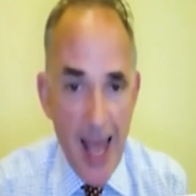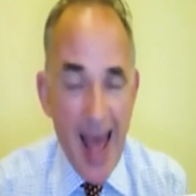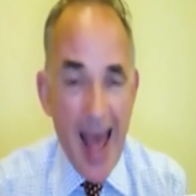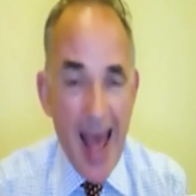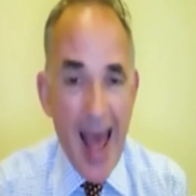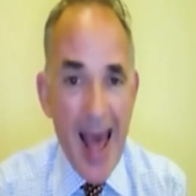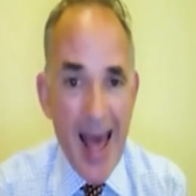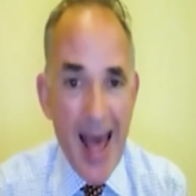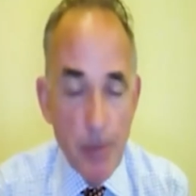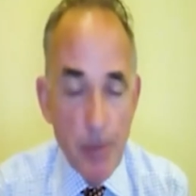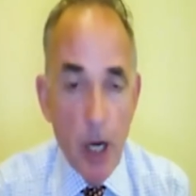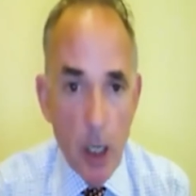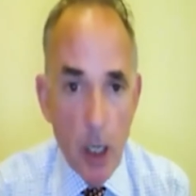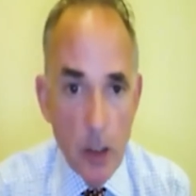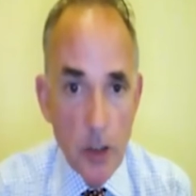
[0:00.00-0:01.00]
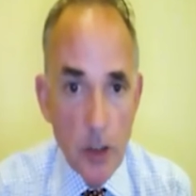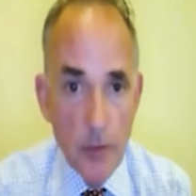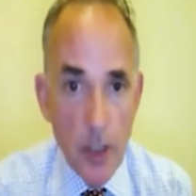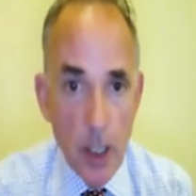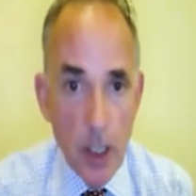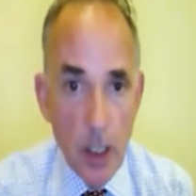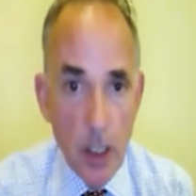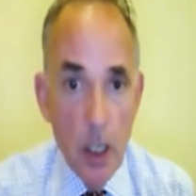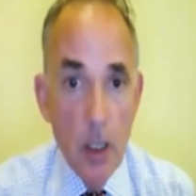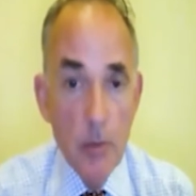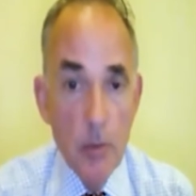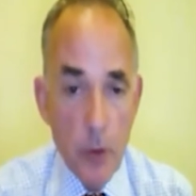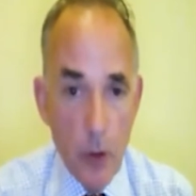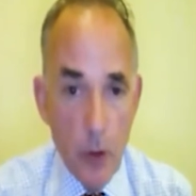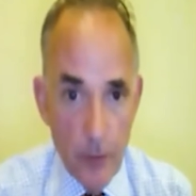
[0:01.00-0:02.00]
as part of our
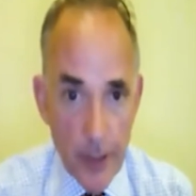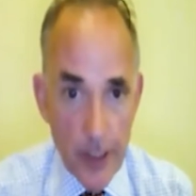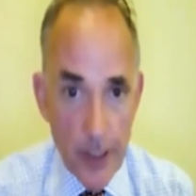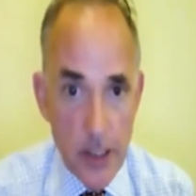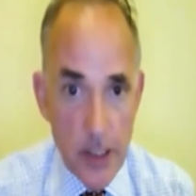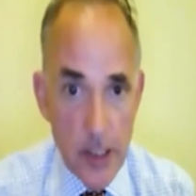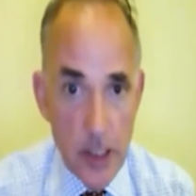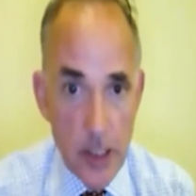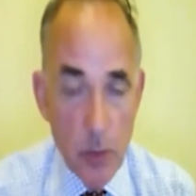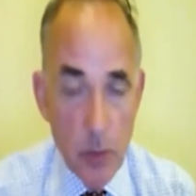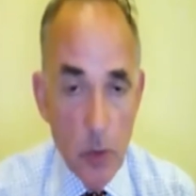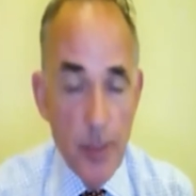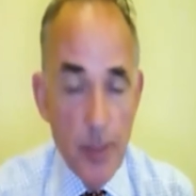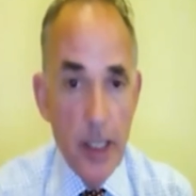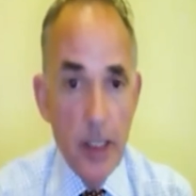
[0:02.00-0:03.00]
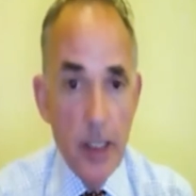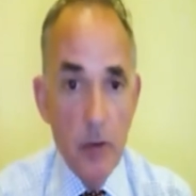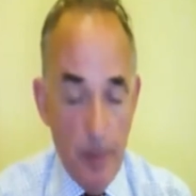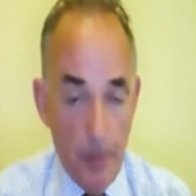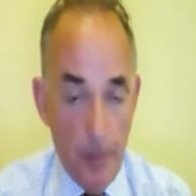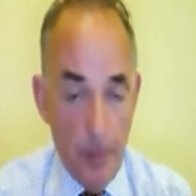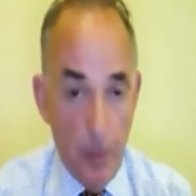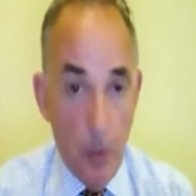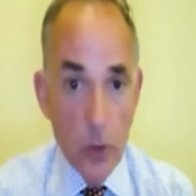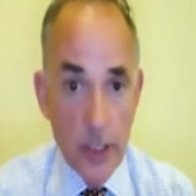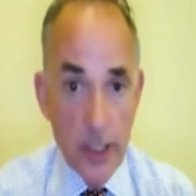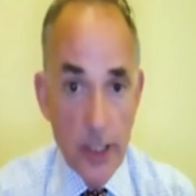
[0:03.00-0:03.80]
profits that would be reported